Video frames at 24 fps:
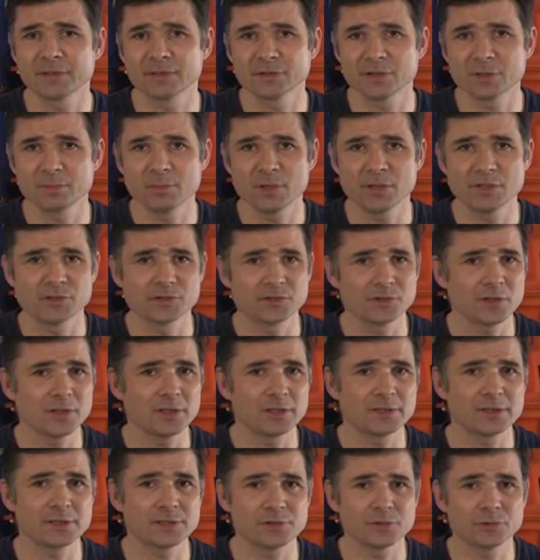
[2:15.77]
So most
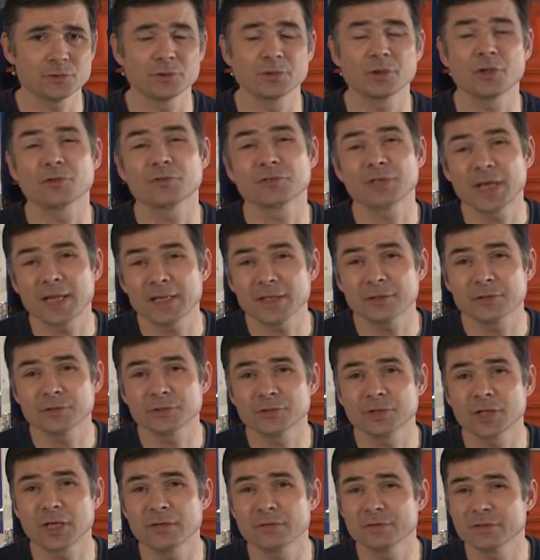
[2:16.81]
scientists who are not technical
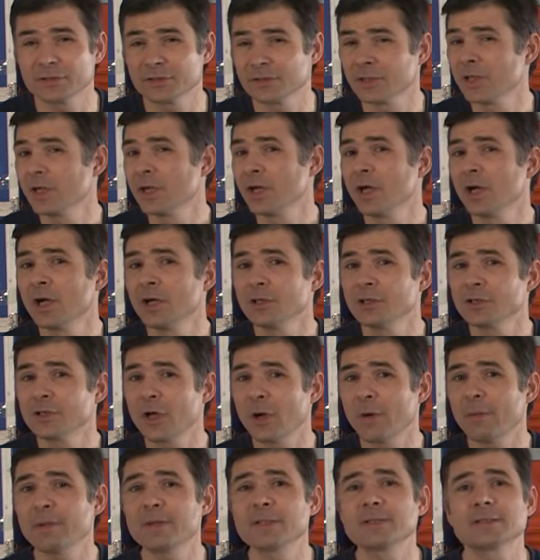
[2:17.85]
divers
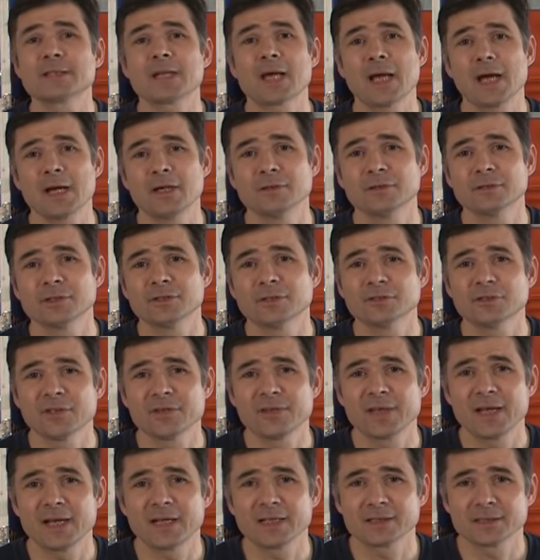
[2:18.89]
going down to
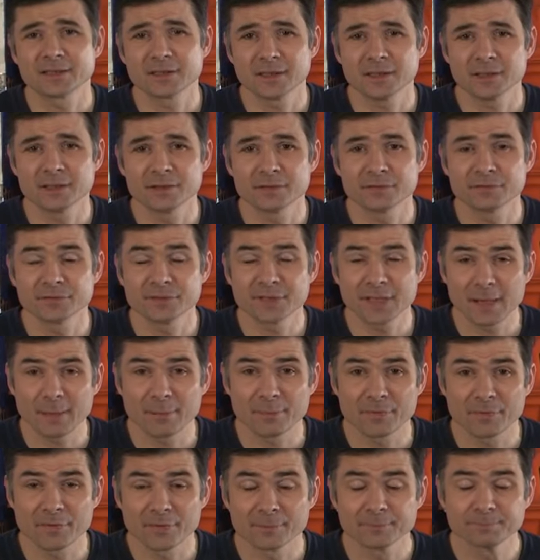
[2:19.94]
that kind of
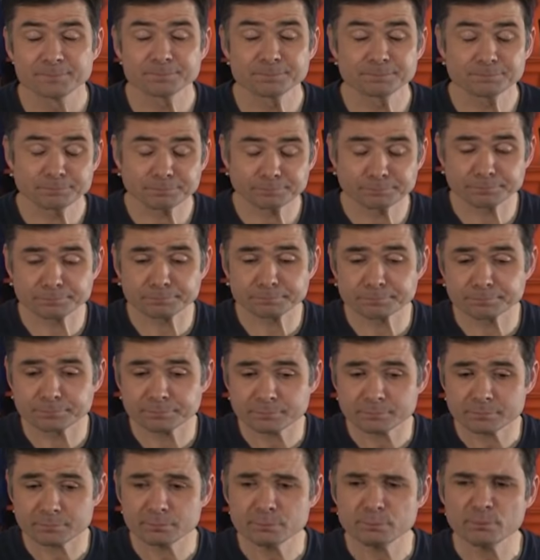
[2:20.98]
depth,
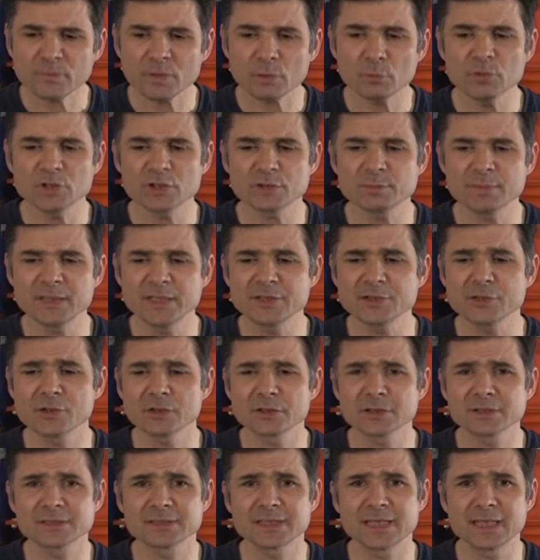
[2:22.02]
which means our
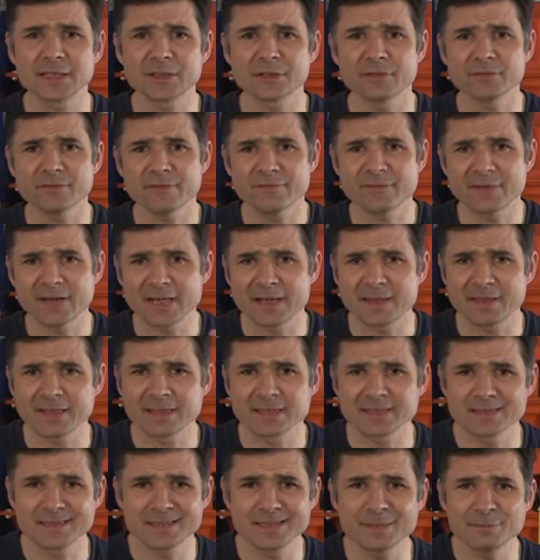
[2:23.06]
understanding of
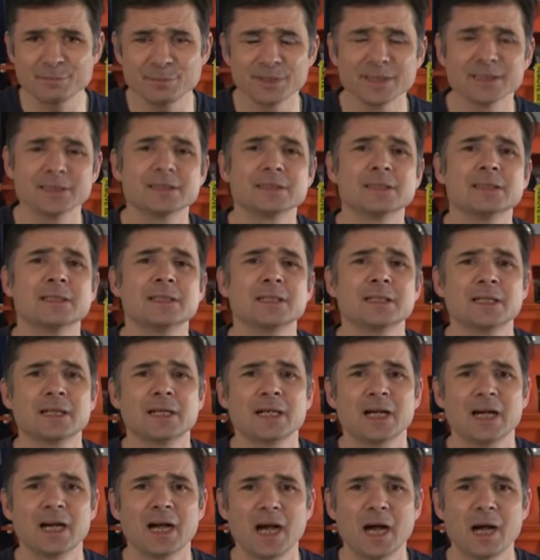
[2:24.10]
anything deeper
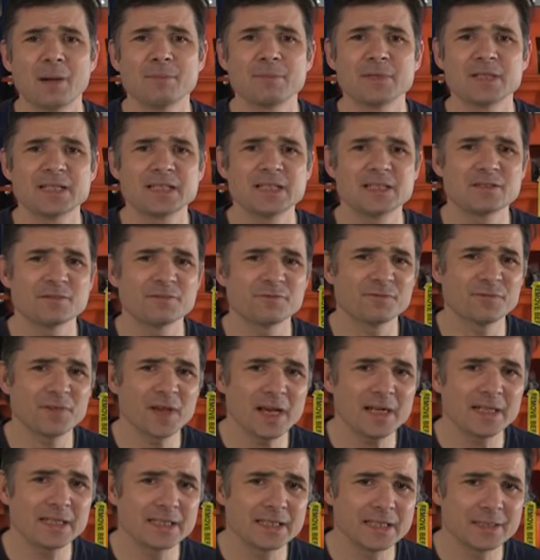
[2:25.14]
is
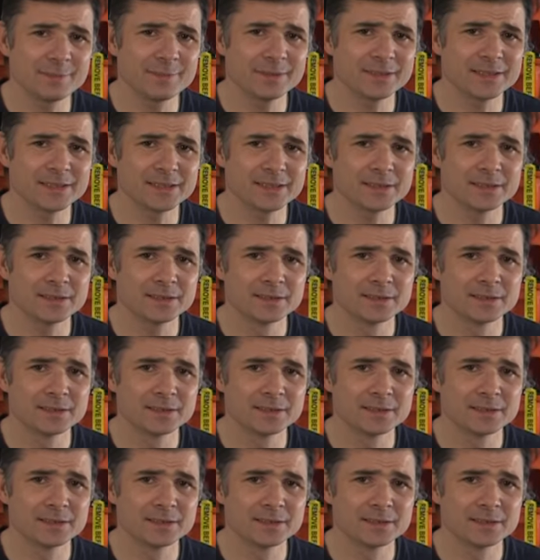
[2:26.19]
fairly limited.